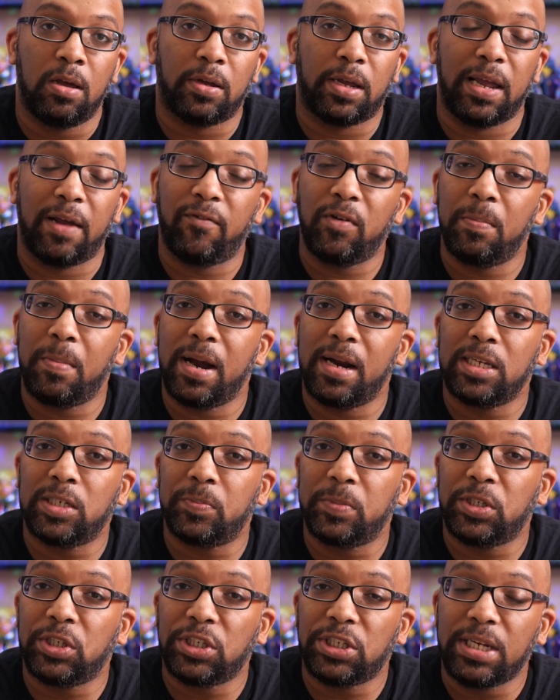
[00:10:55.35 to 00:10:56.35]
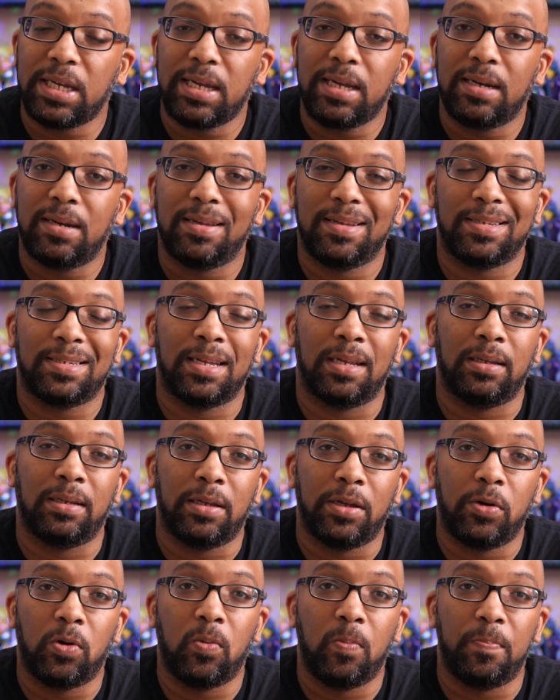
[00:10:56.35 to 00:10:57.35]
Okay, everybody's machine is a
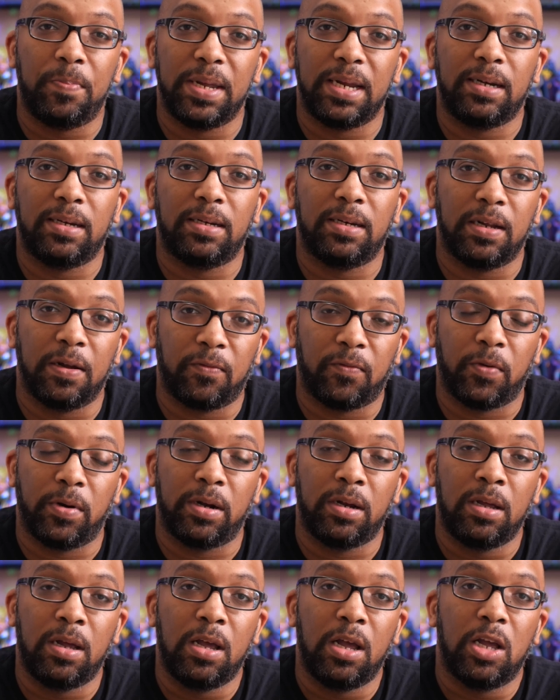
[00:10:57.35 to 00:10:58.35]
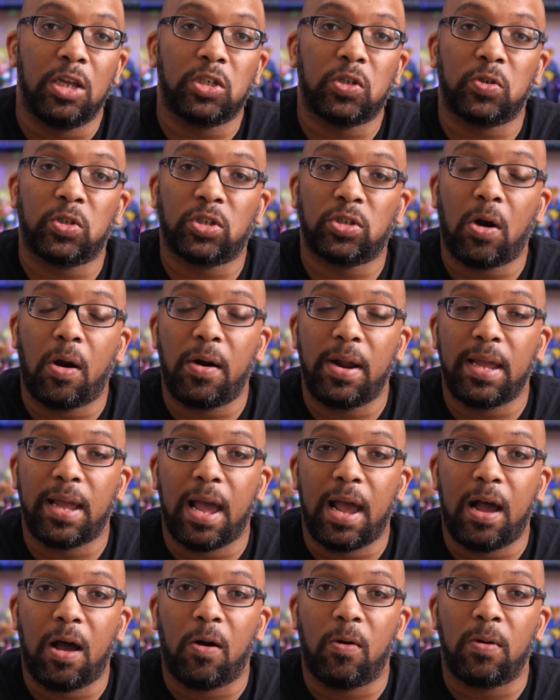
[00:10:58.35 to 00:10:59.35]
little bit different. So starting
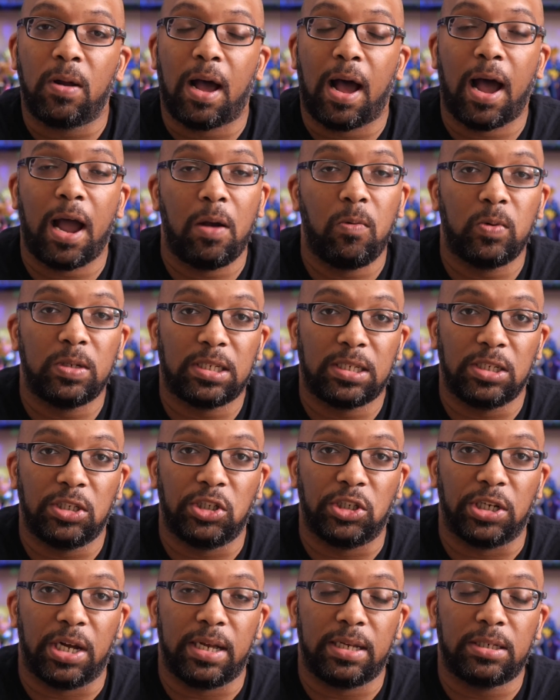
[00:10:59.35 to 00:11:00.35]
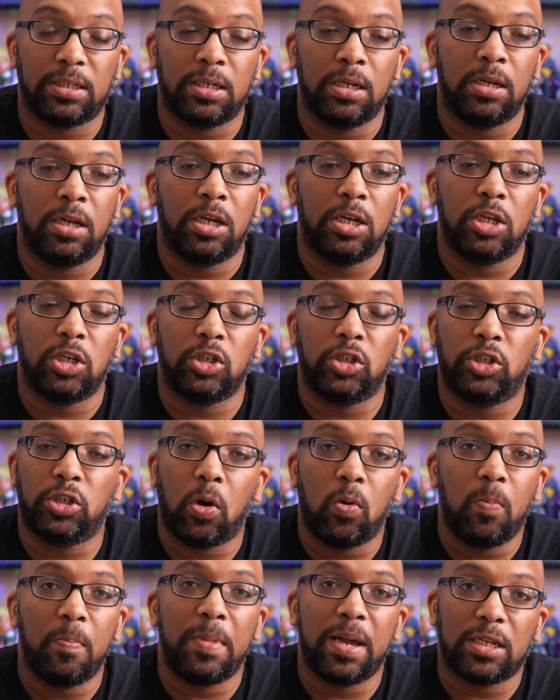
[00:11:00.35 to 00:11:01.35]
out, I would suggest
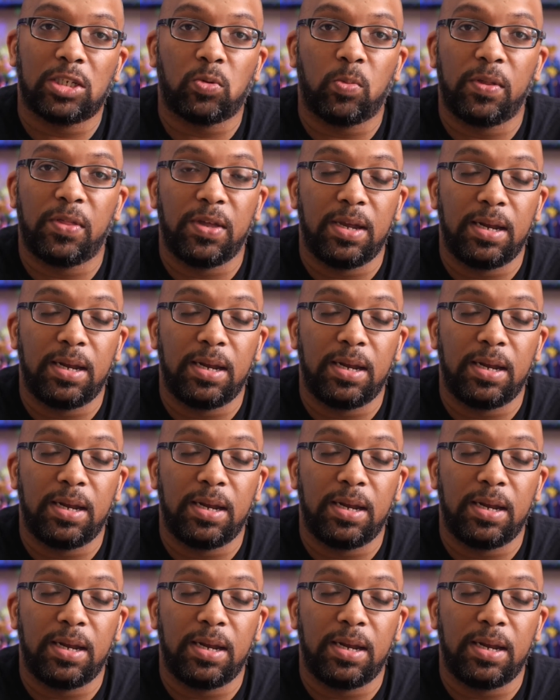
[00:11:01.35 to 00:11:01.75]
don't mess with